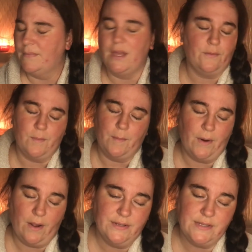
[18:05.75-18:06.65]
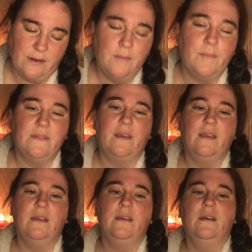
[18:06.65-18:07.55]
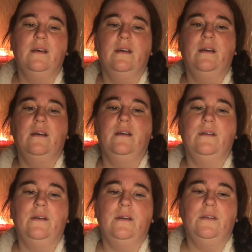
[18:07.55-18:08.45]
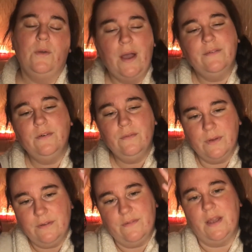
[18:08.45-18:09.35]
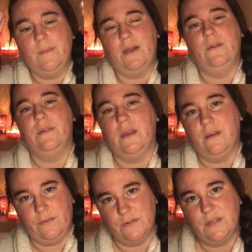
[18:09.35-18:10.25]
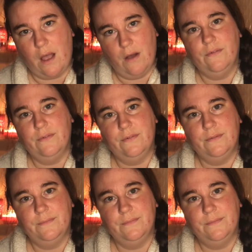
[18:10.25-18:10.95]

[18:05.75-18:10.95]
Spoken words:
I don't remember how I said it, but like, you have to reframe how you think of yourself.